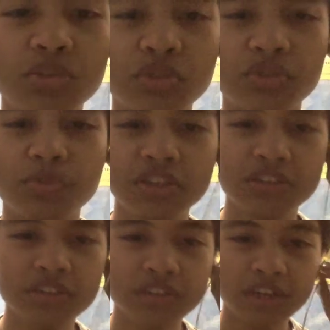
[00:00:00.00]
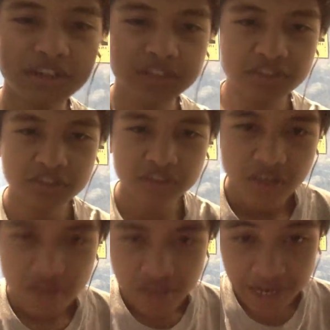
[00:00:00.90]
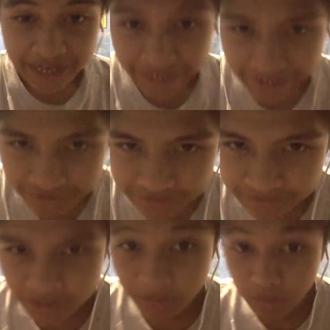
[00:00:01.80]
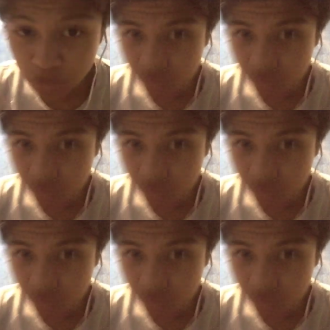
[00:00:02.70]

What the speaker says: was pissed at us again, at most of